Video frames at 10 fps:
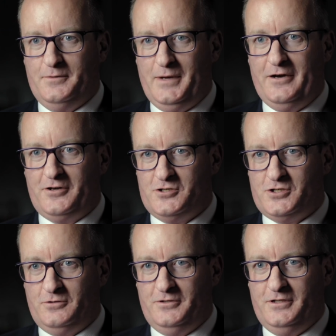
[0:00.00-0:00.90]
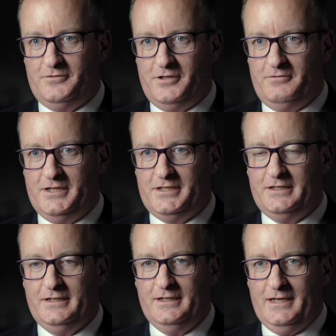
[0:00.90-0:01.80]
power control unit for the rudder
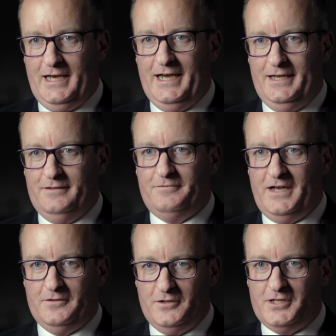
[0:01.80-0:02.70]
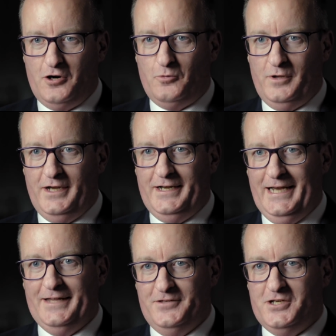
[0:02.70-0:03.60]
and found that the aeroplane
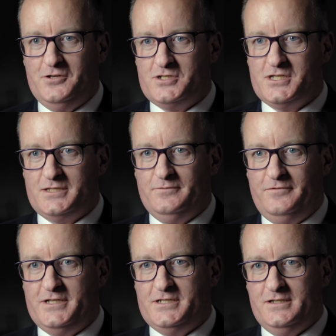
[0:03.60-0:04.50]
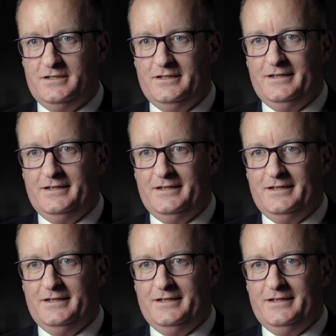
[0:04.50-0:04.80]
had the new system fitted,